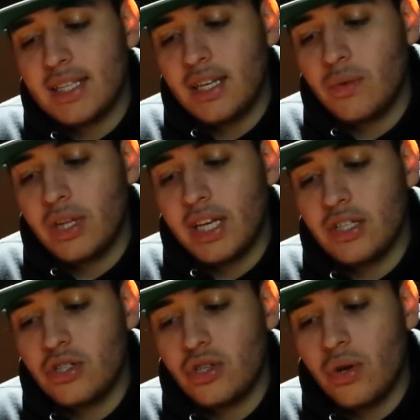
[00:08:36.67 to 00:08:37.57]
I didn't really get
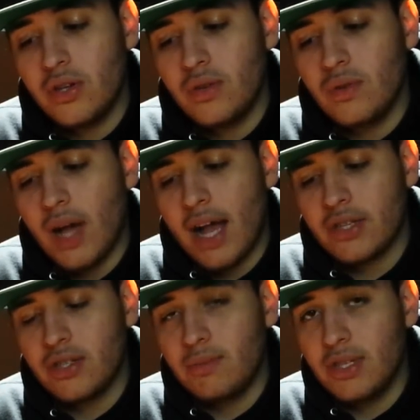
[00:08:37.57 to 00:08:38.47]
to show you
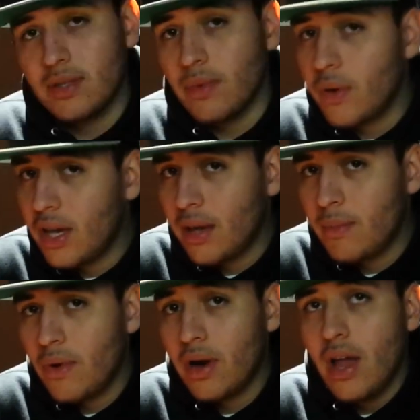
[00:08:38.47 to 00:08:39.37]
actually me smoking it
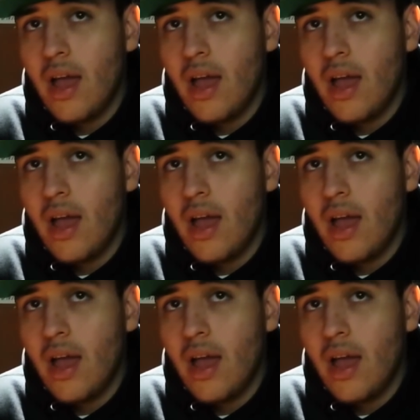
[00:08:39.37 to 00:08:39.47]
more.